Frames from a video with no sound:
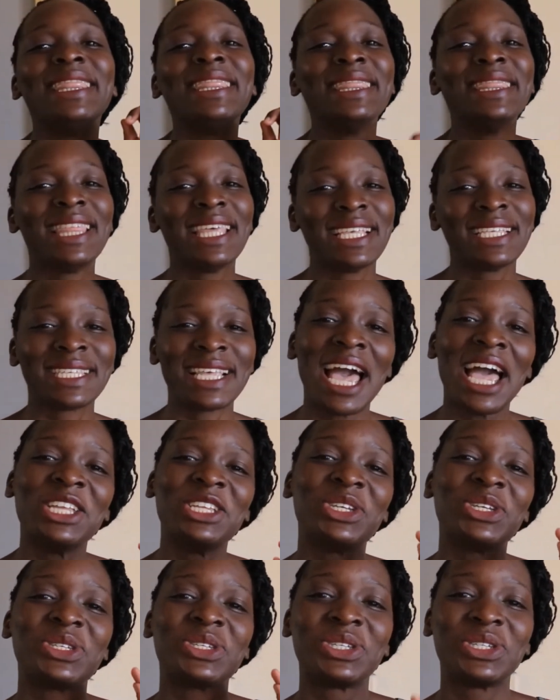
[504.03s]
these are
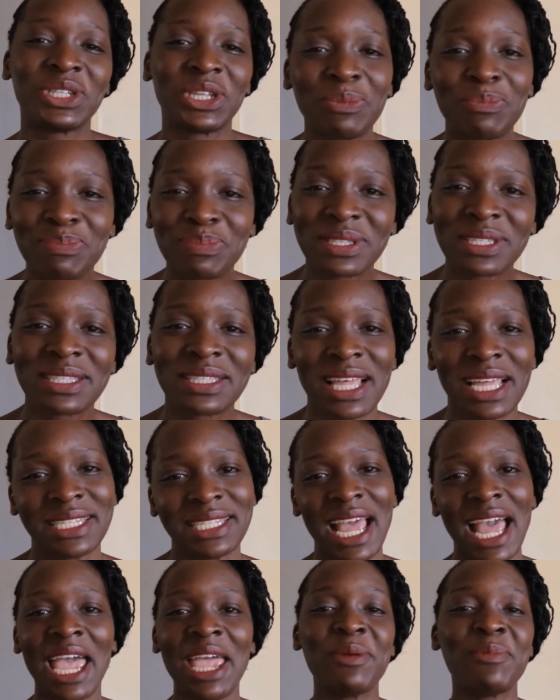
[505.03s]
just tips that
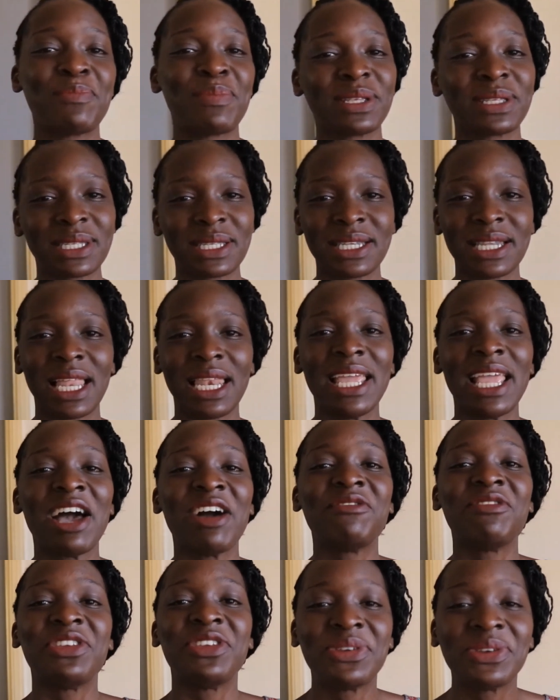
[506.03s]
I personally
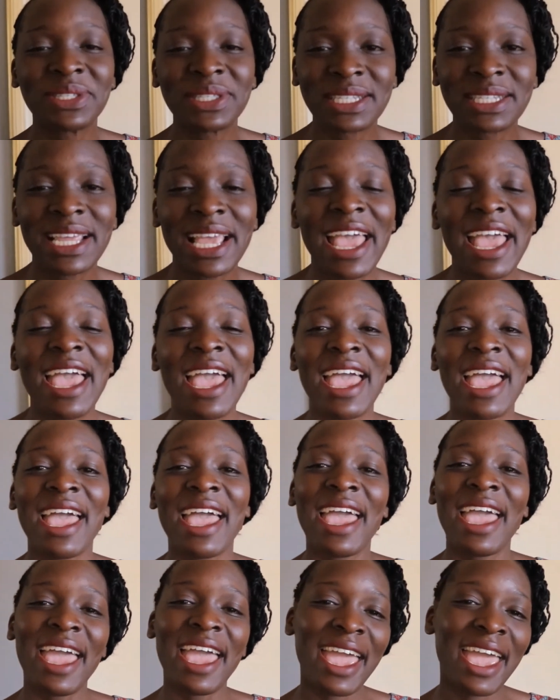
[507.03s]
have used,
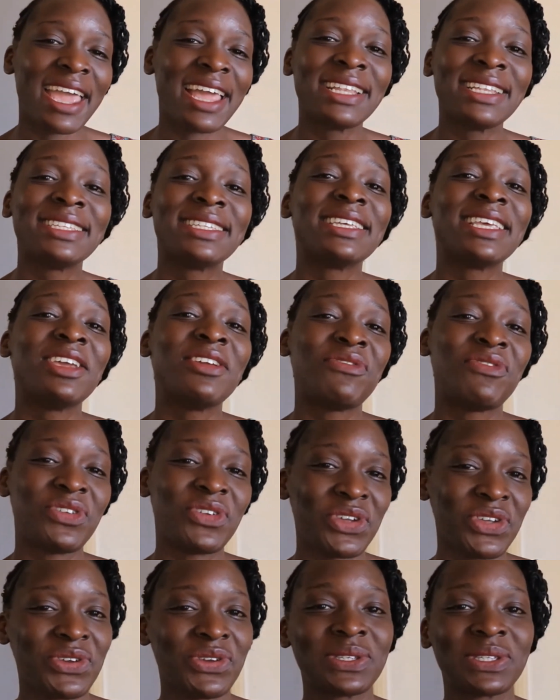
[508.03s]
and if you
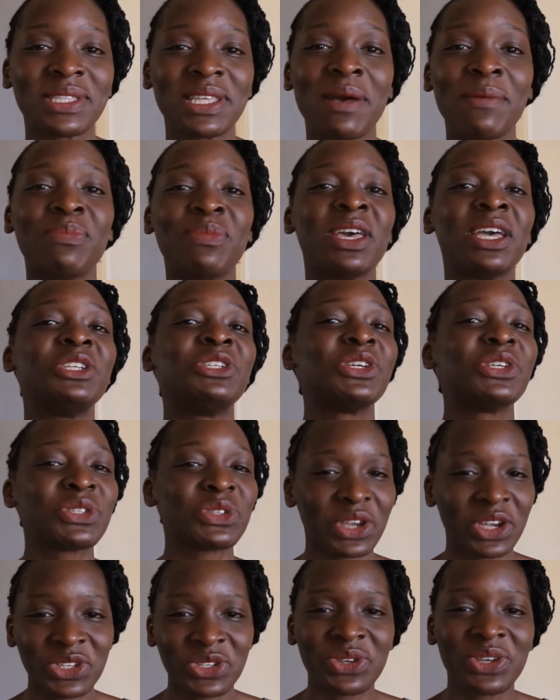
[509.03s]
use them, they're just
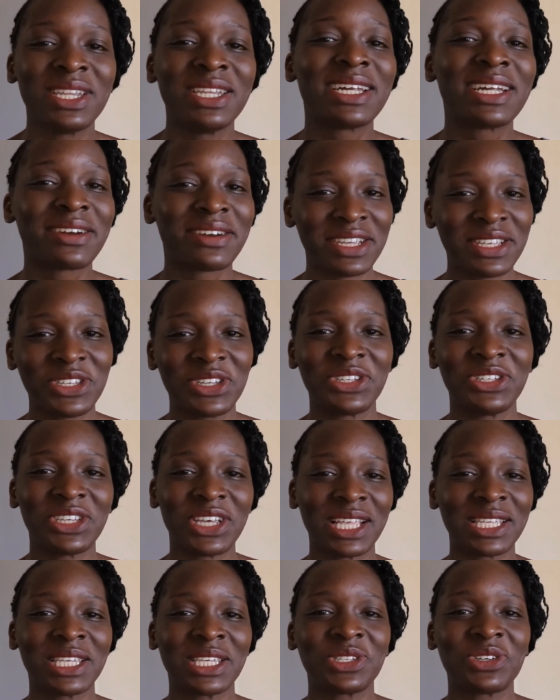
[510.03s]
going to increase your
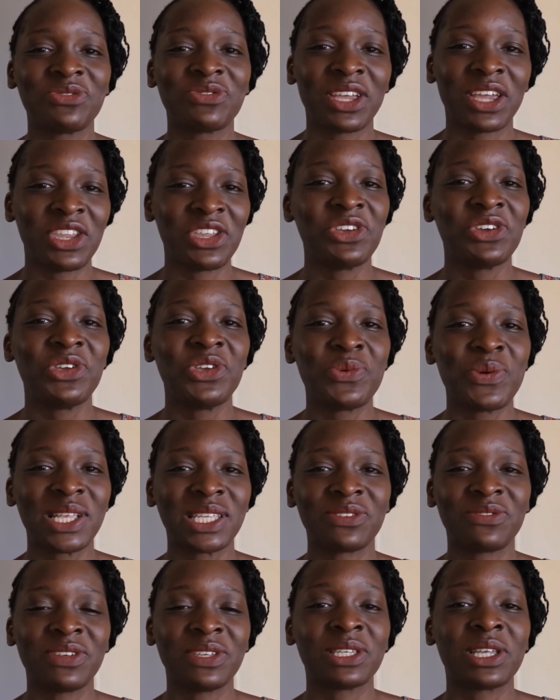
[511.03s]
chances of getting your
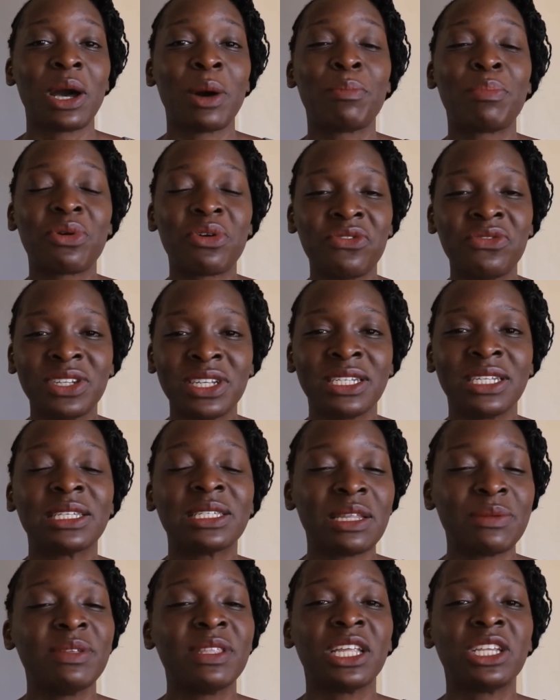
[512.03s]
US visa approved. It
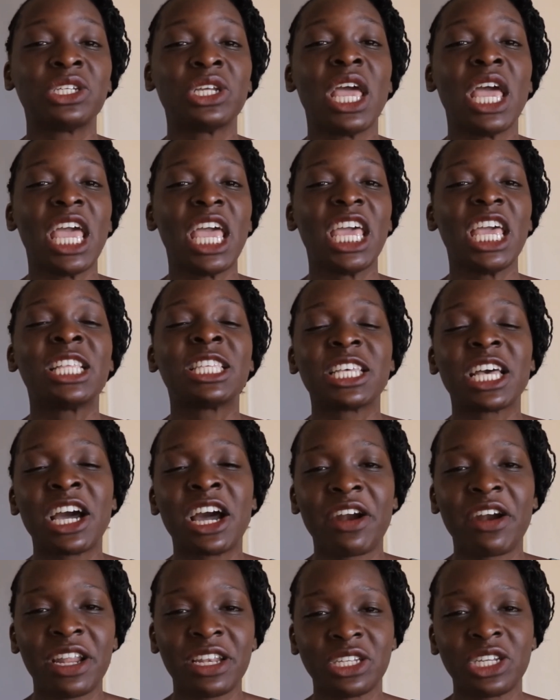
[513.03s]
doesn't mean that it's a
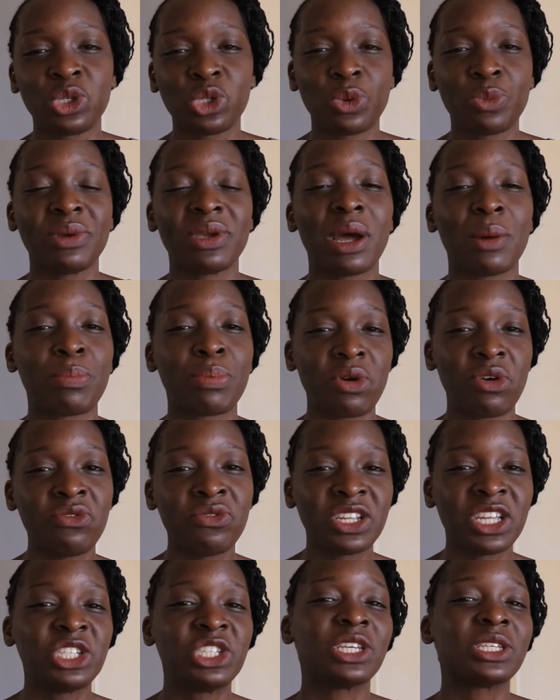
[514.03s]
guarantee to be approved,
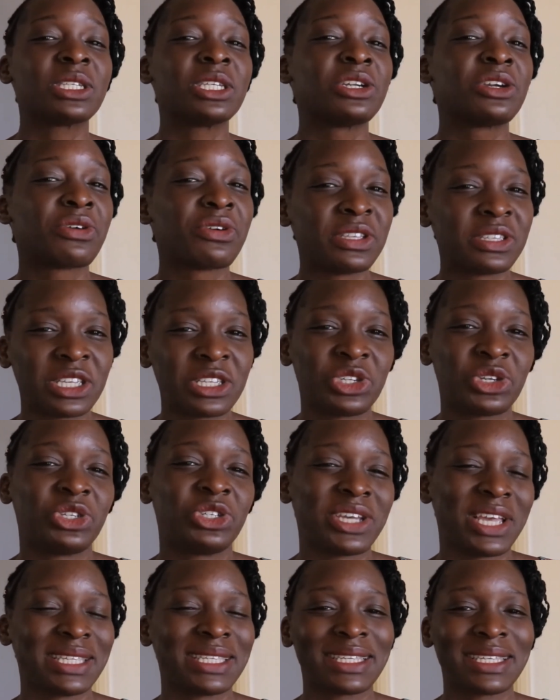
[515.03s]
it just increases your
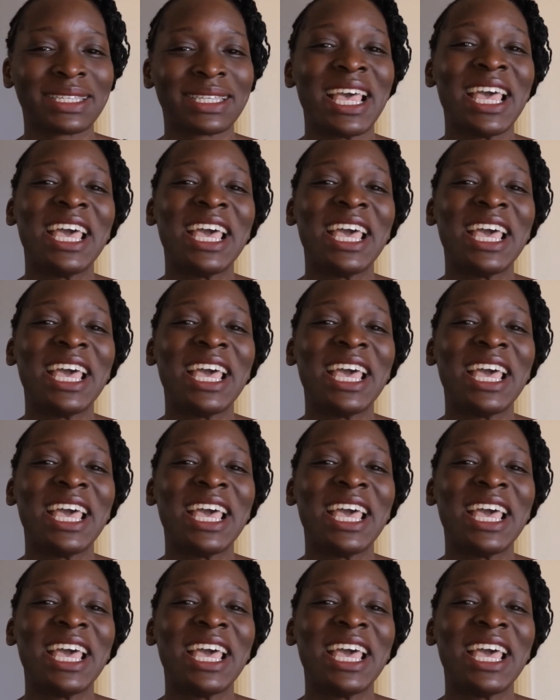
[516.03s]
chances.